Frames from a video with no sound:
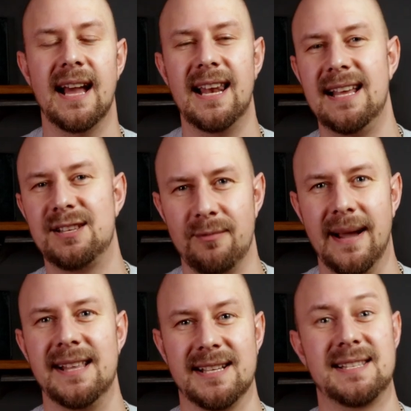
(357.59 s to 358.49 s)
at least
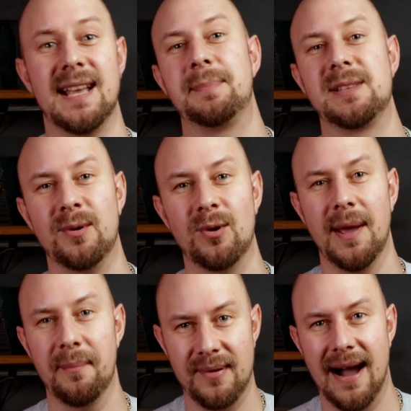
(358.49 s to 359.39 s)
remains acceptable
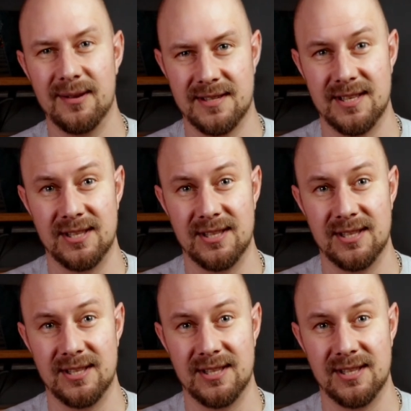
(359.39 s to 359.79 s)
in browsers